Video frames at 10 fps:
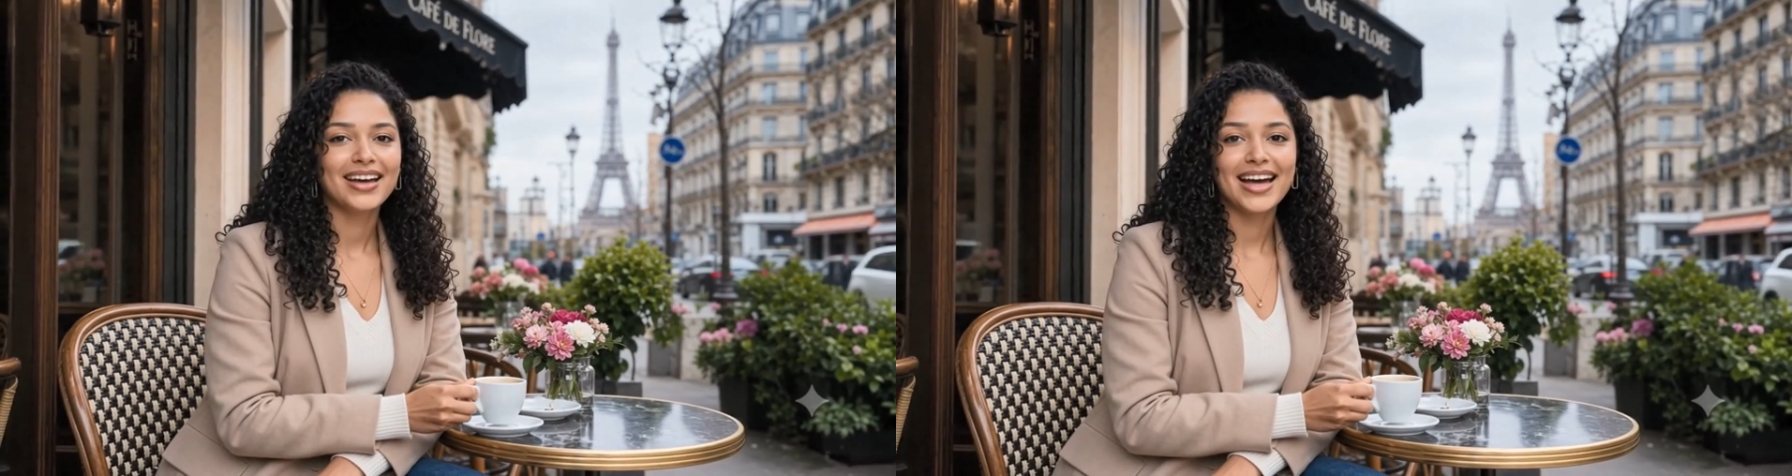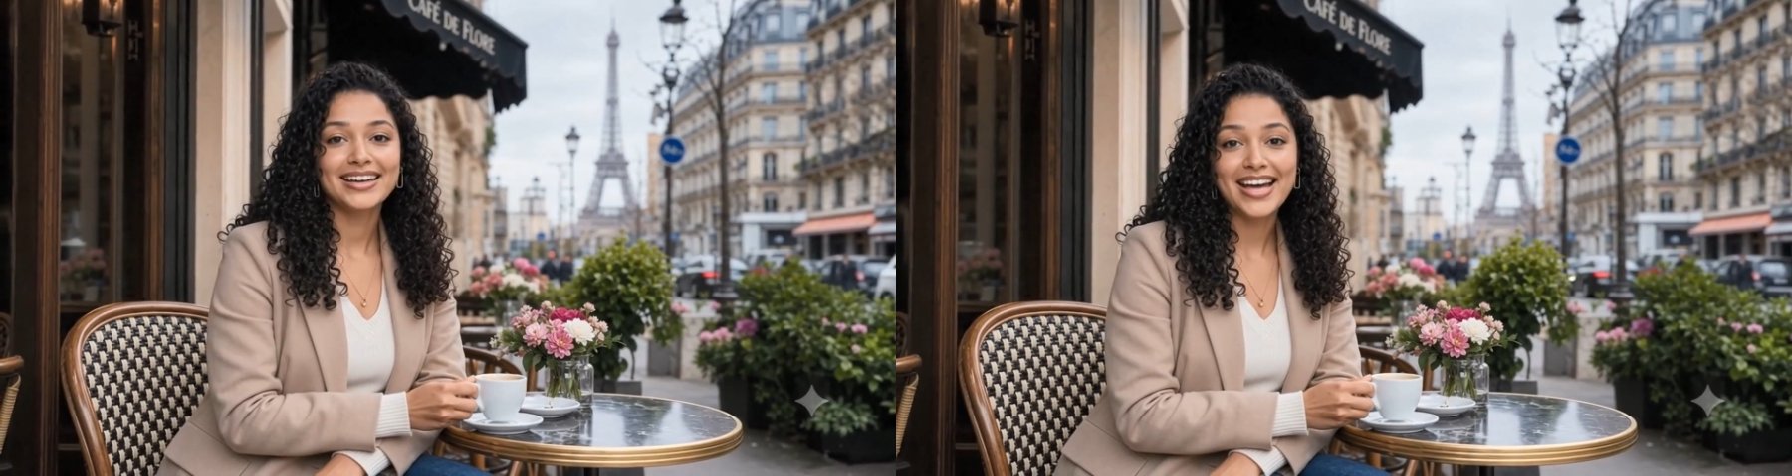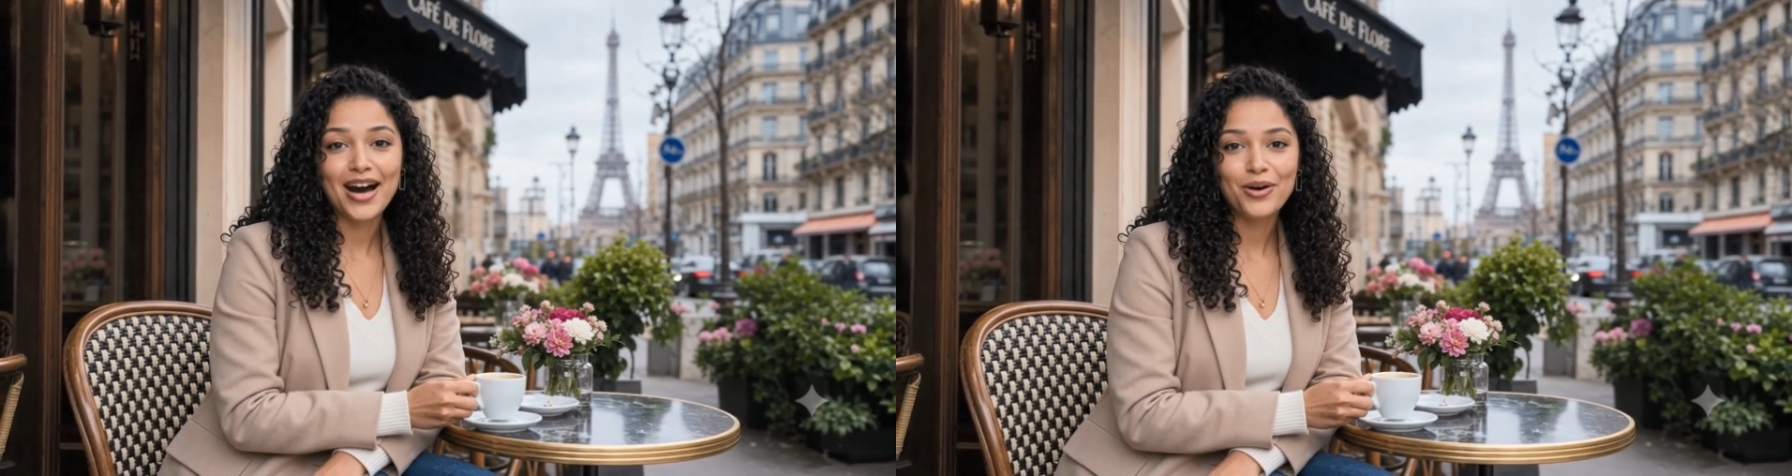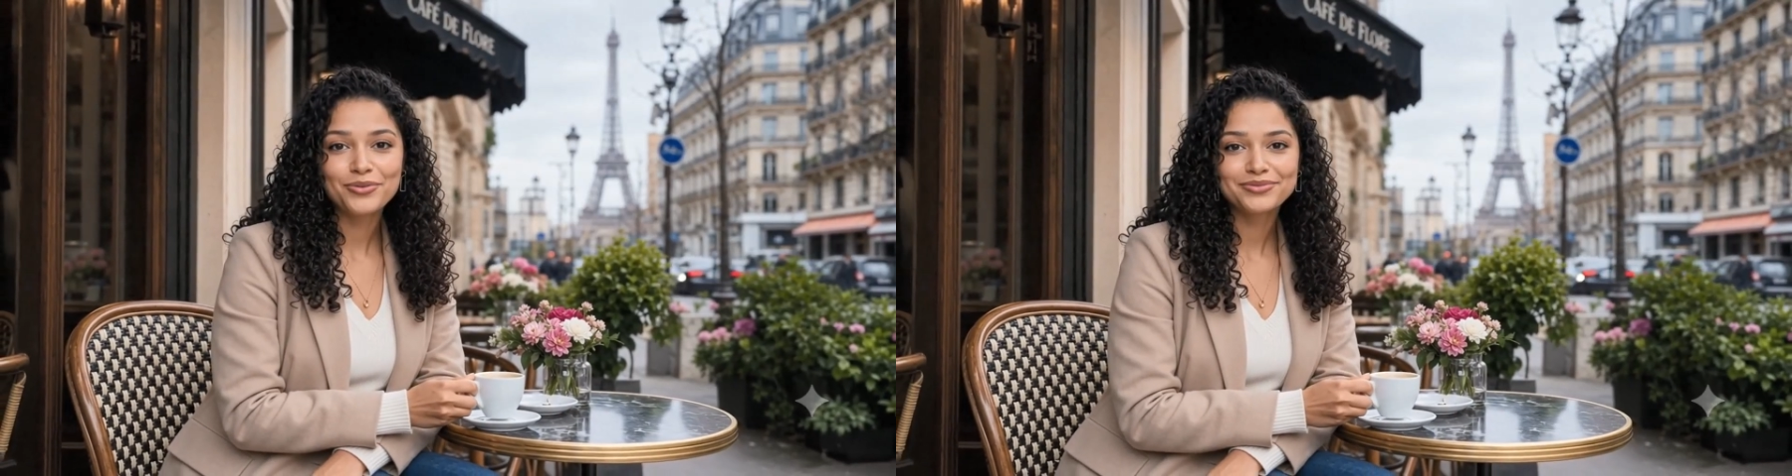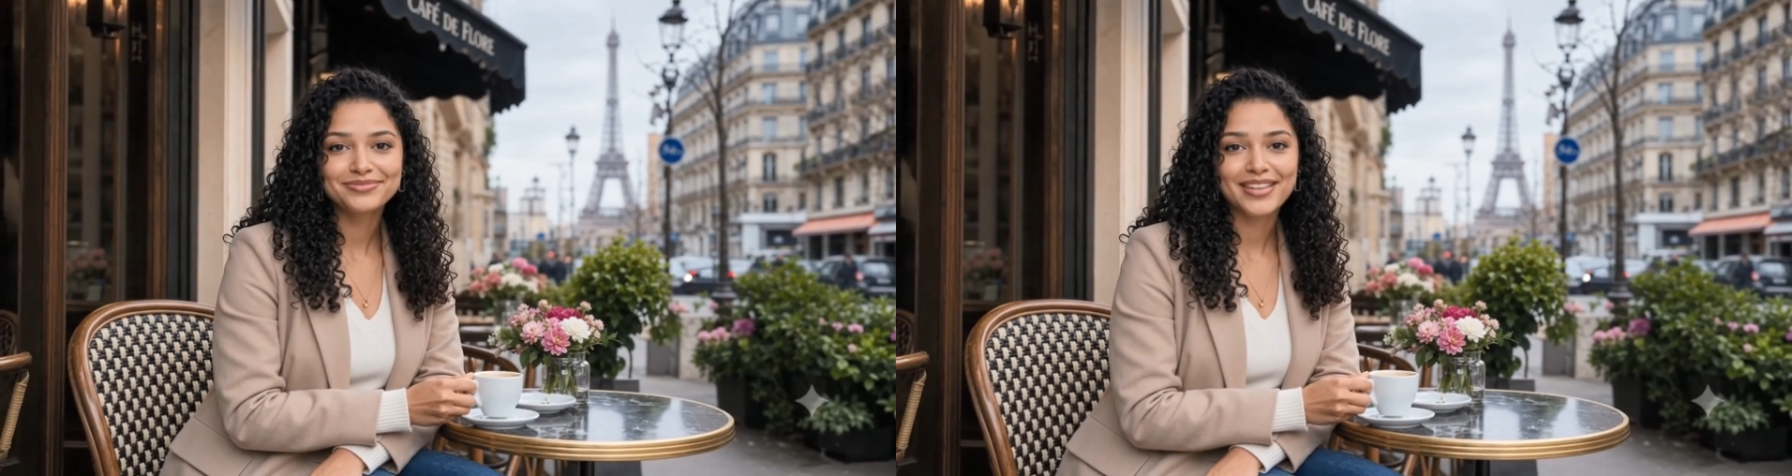And now,
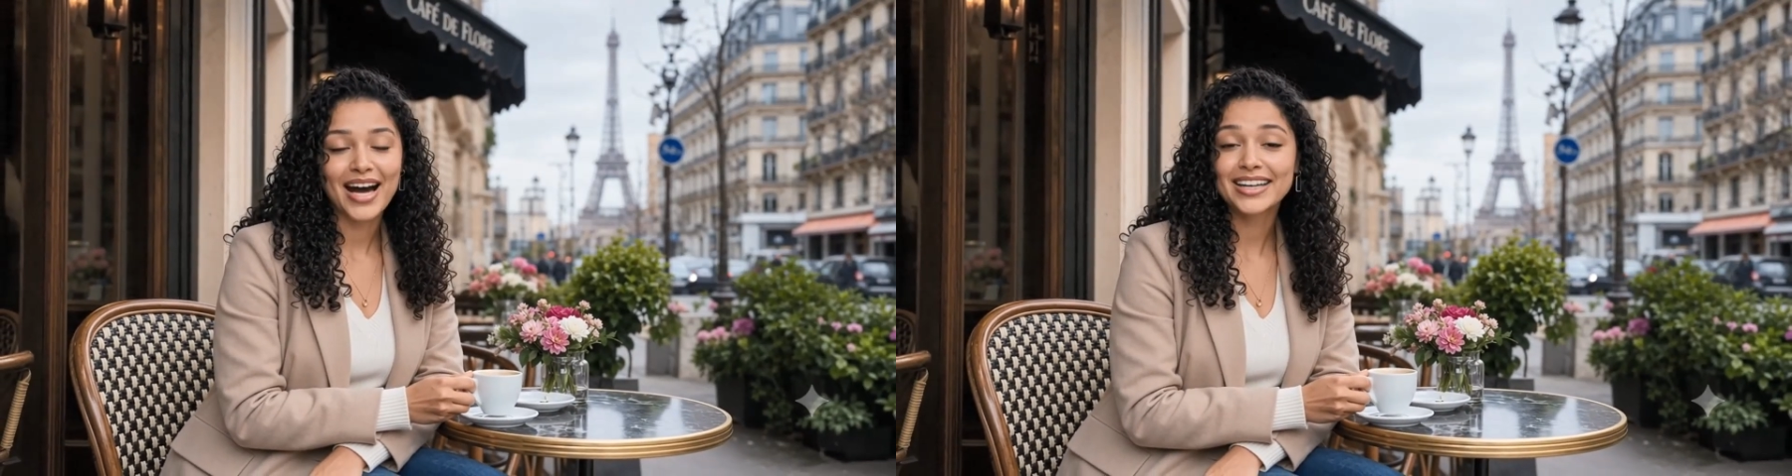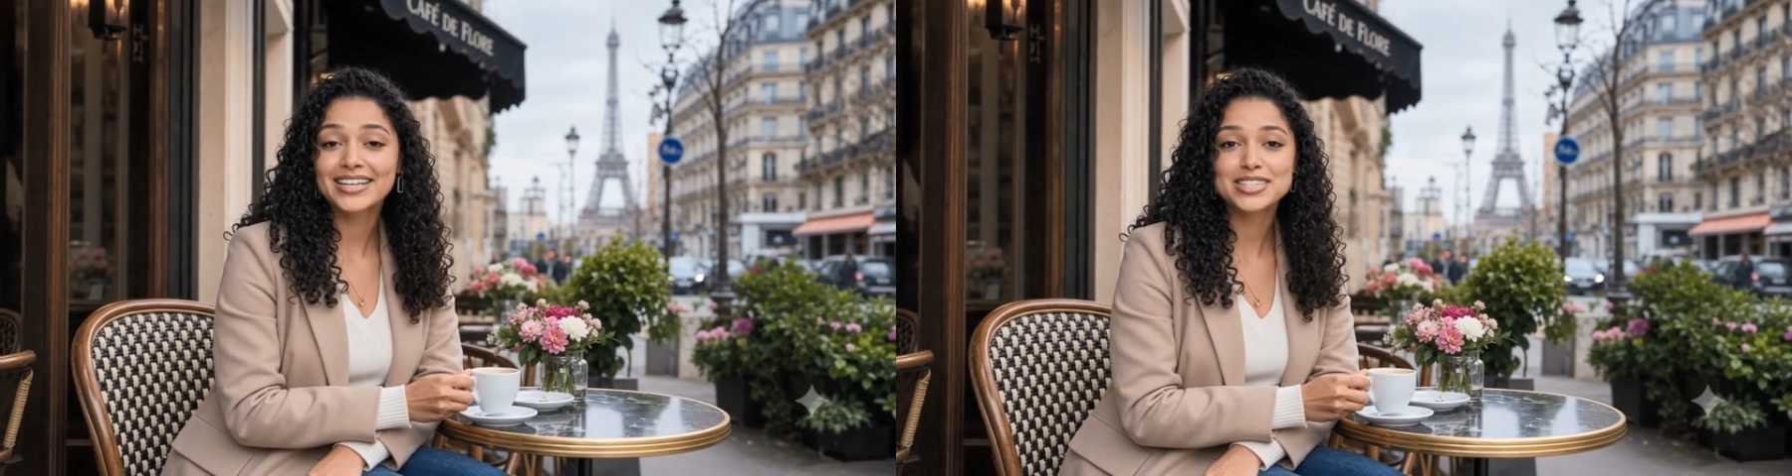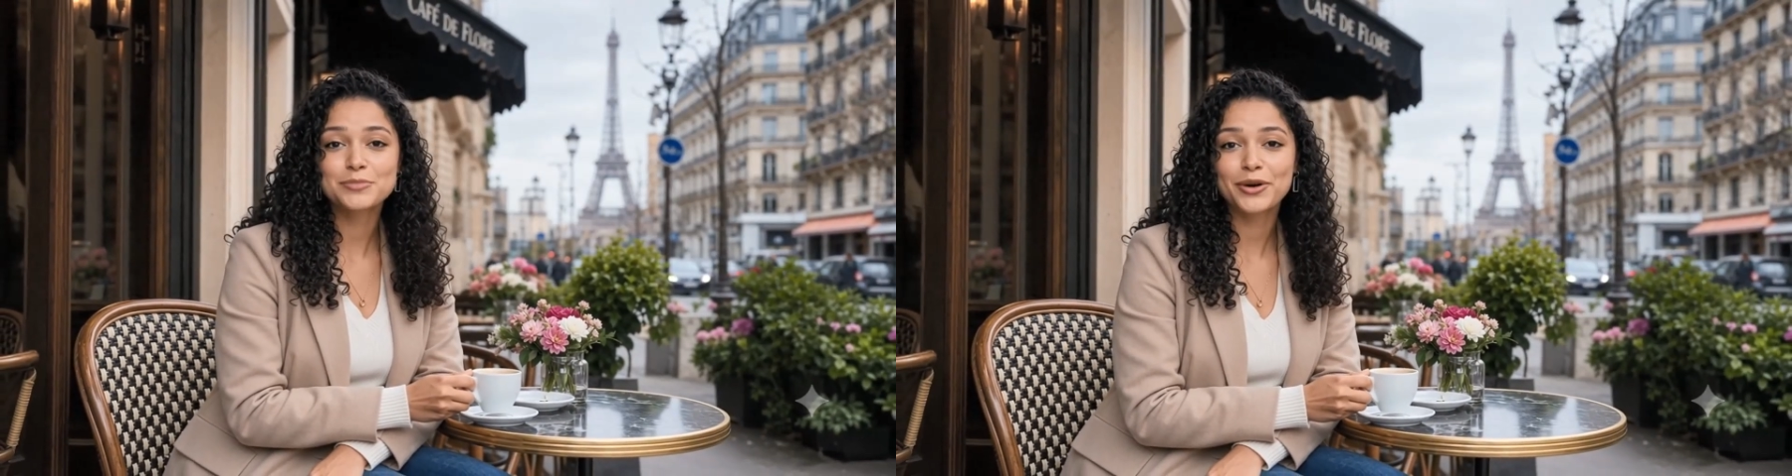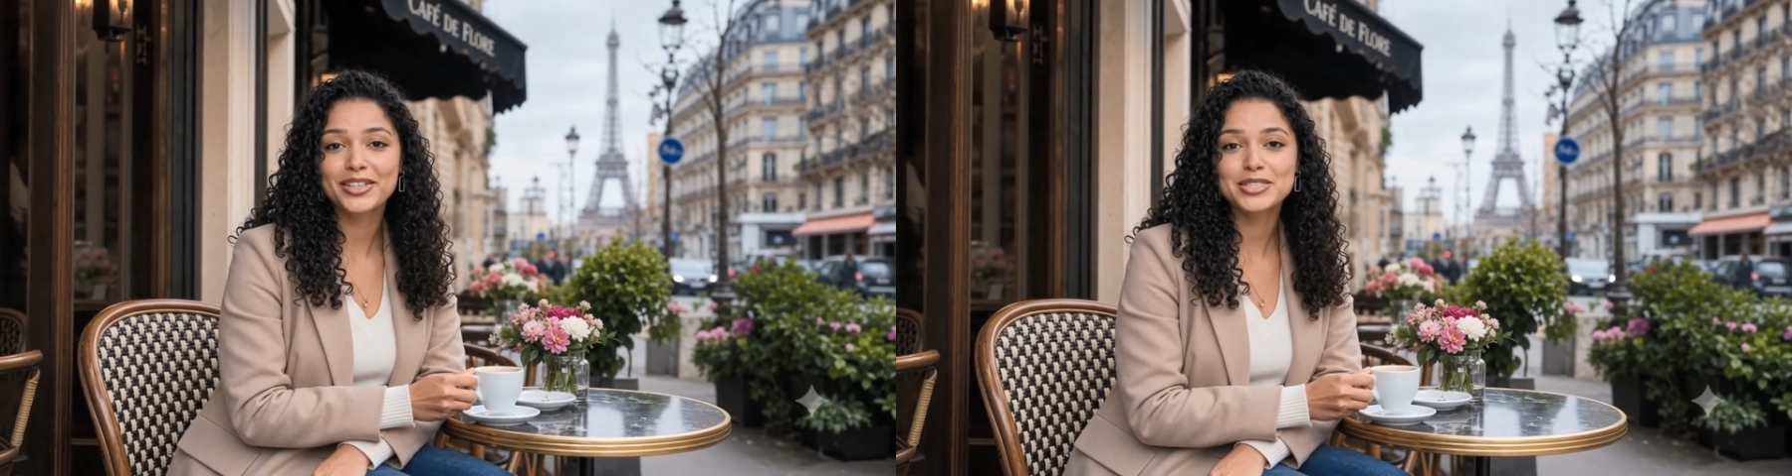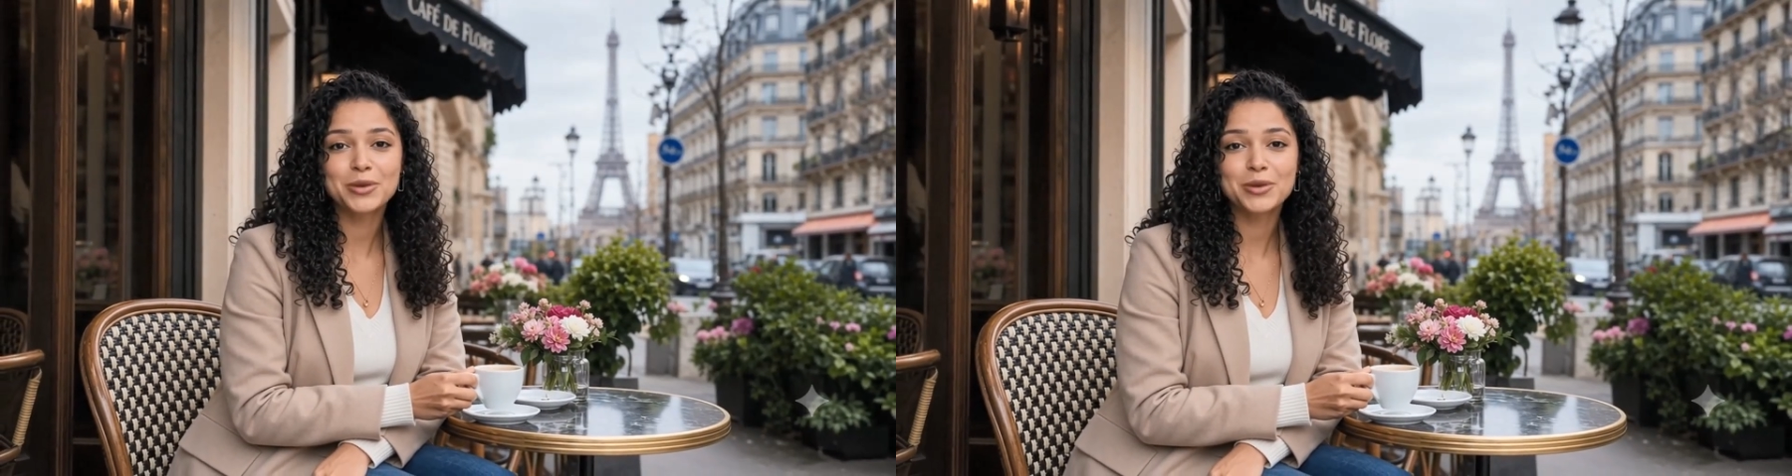I can experience